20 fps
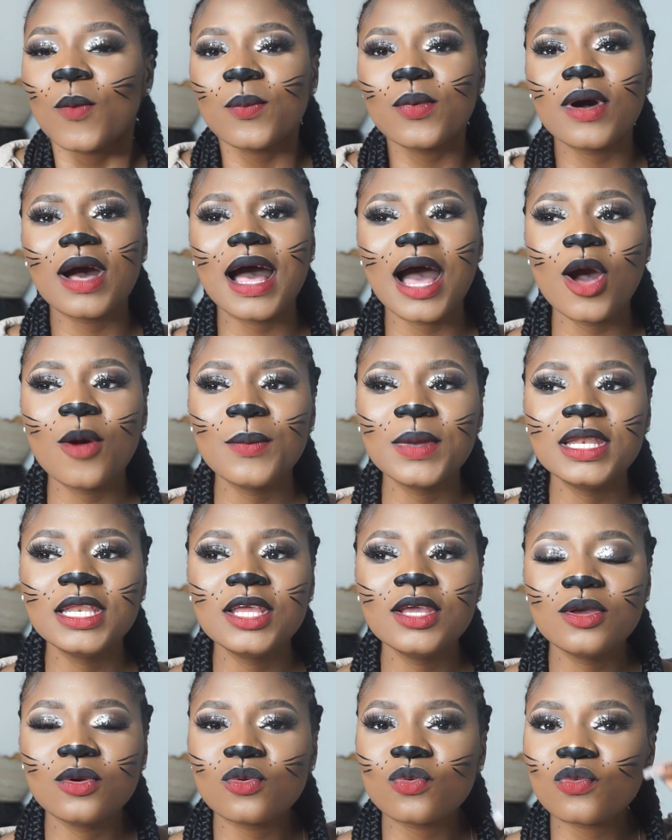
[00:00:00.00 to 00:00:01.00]
But how
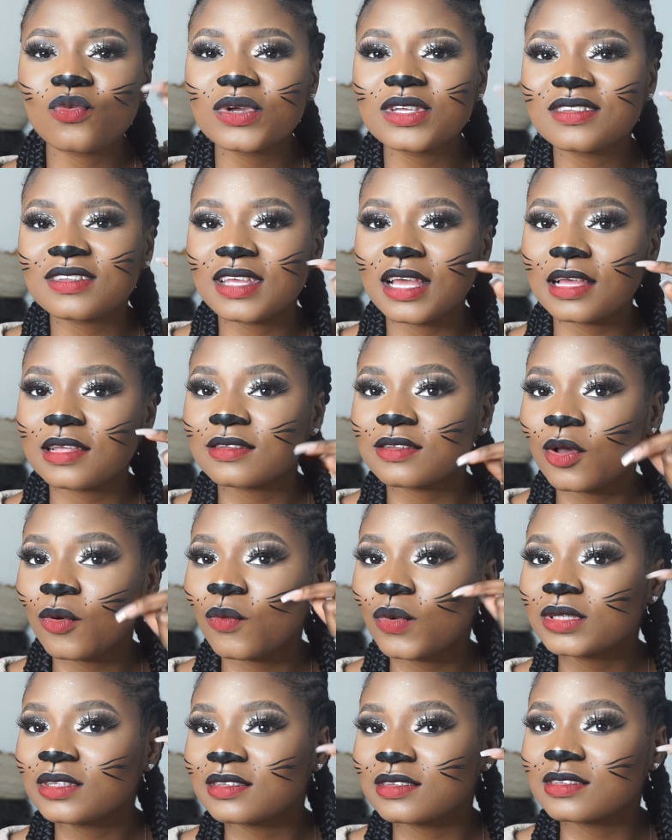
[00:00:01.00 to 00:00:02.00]
many whiskers, or
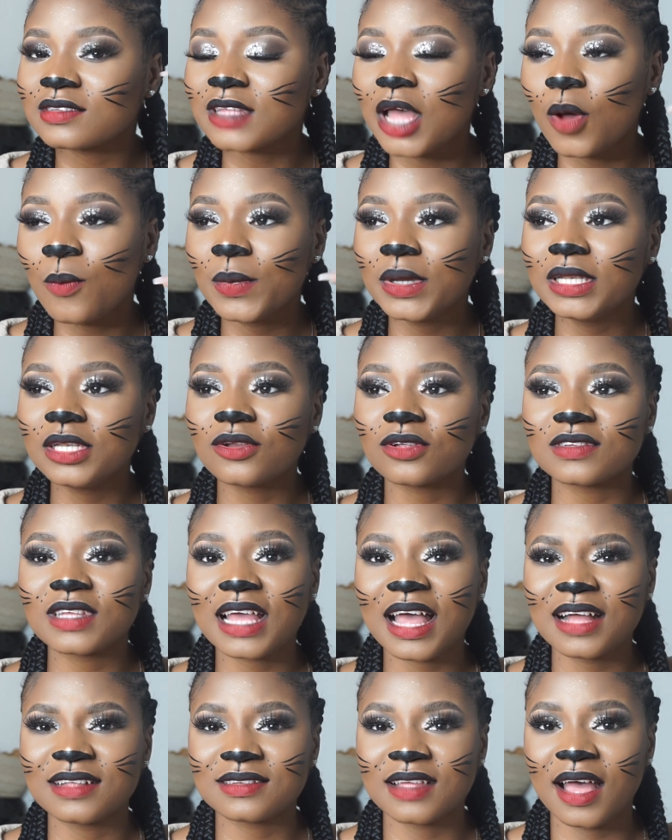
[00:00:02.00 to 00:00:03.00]
what is this? How many does a
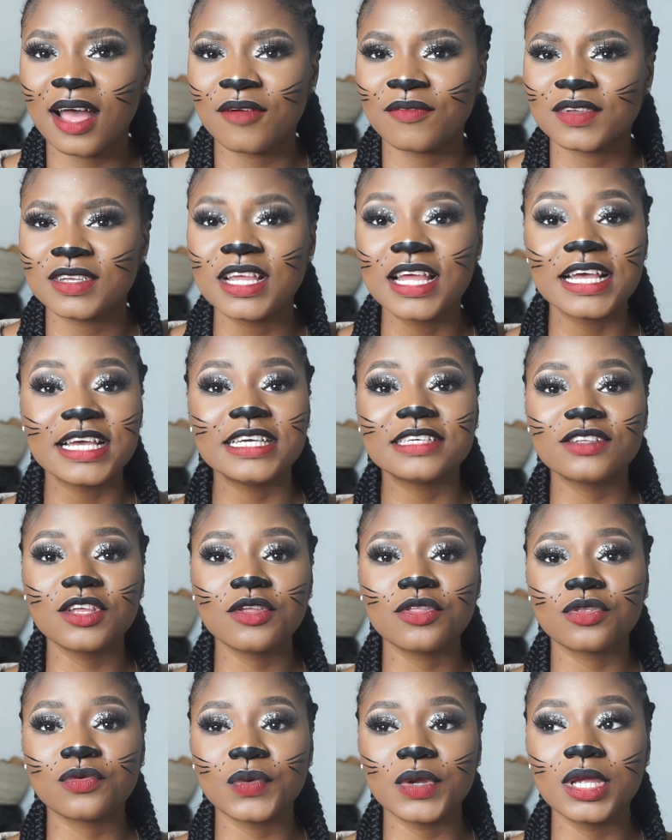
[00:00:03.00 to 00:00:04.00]
cat have? Is
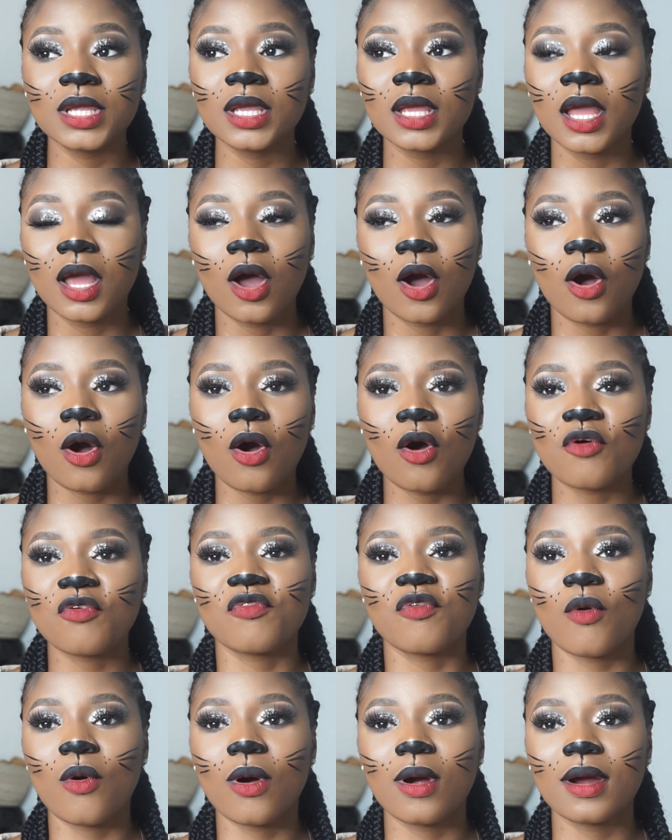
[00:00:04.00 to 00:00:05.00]
it 3 or
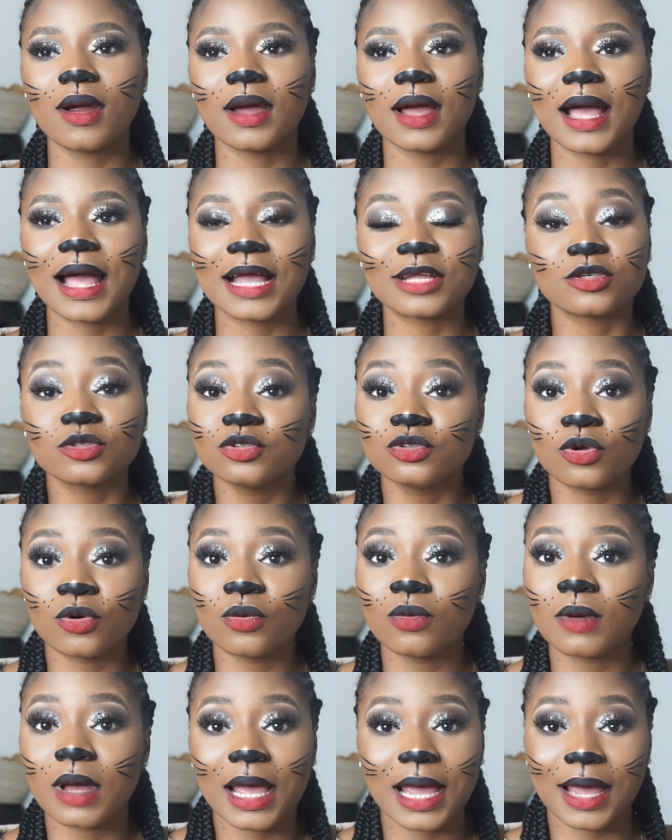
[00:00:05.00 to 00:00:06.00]
4? I don't
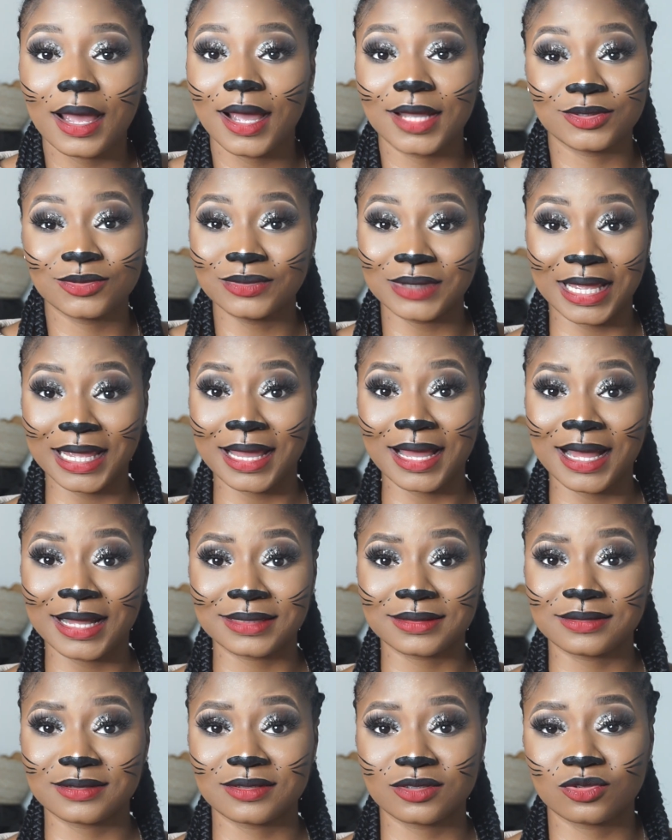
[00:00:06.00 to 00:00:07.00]
know. I don't like
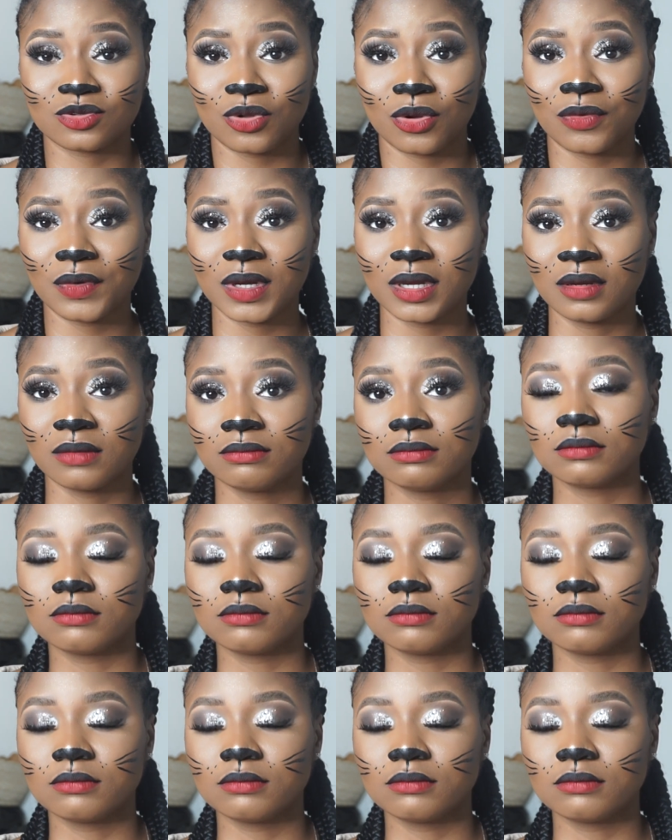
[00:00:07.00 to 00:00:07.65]
cats, sorry.